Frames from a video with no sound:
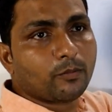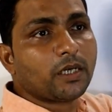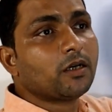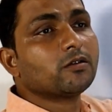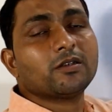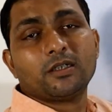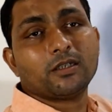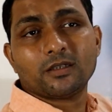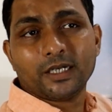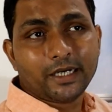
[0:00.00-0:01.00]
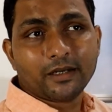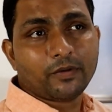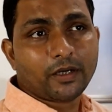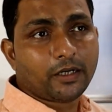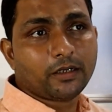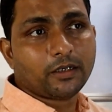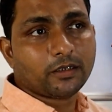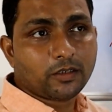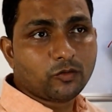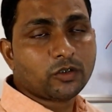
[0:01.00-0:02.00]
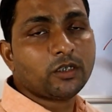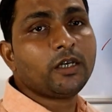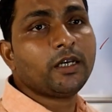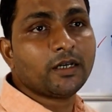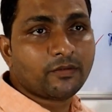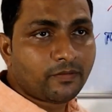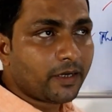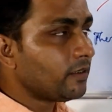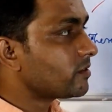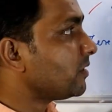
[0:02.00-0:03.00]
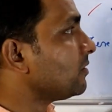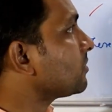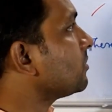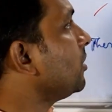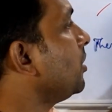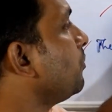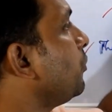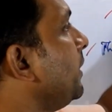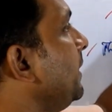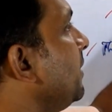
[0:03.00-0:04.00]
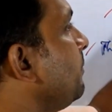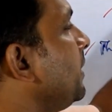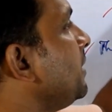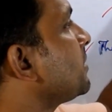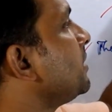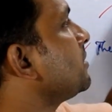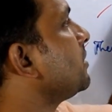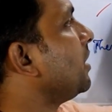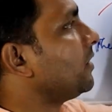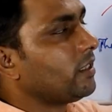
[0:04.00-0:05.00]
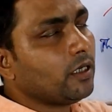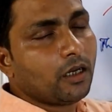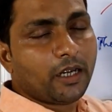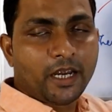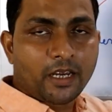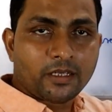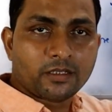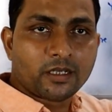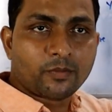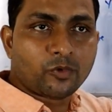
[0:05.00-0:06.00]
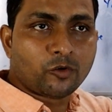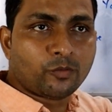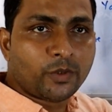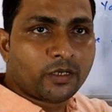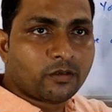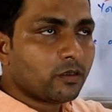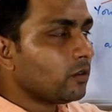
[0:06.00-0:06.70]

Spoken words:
because it is indefinite. It is used in an indefinite sense. For indefinite sense, article a is appropriate.